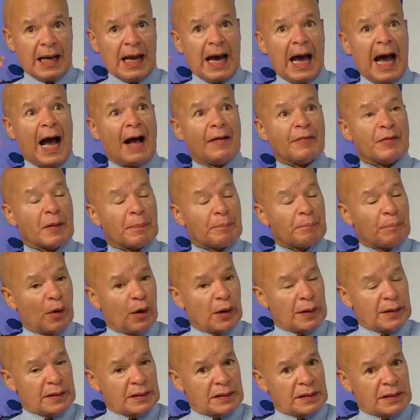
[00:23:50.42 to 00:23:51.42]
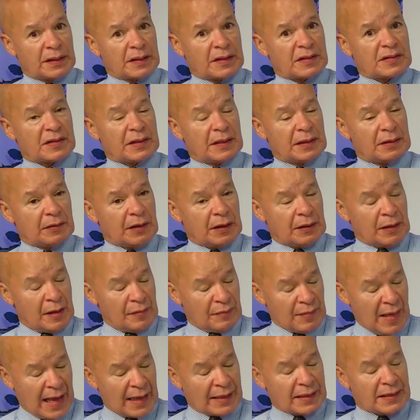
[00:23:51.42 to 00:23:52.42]
And the point is
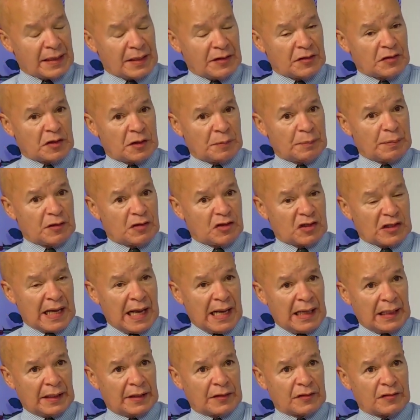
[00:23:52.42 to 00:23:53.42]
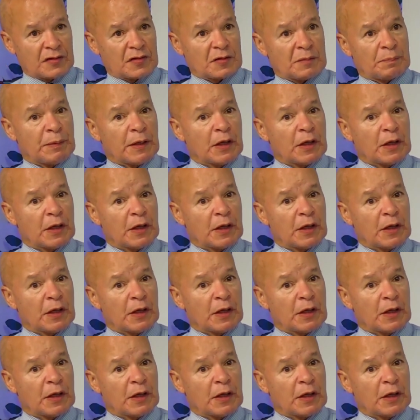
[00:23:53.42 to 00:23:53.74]
that needs to be challenged,